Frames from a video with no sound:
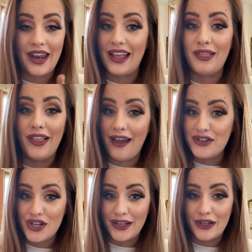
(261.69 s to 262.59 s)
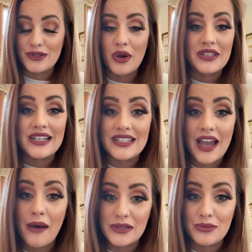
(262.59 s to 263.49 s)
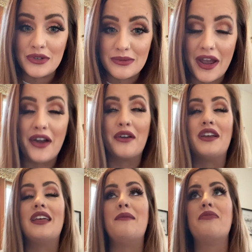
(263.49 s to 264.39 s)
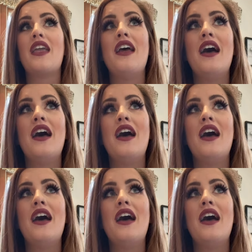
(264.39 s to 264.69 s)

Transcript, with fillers: And I love sharing those quotes because it helps boost my algorithm.